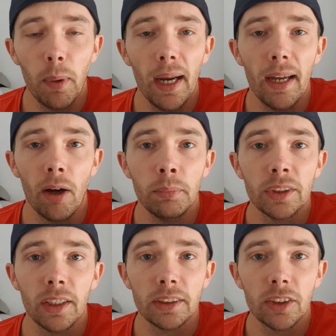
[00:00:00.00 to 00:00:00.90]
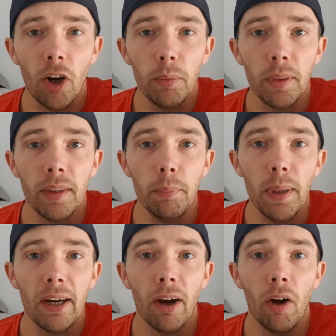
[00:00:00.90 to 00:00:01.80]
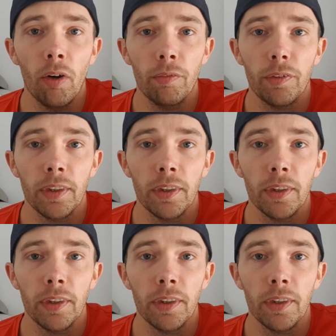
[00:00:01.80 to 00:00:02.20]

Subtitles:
where I'm just going to side with the better of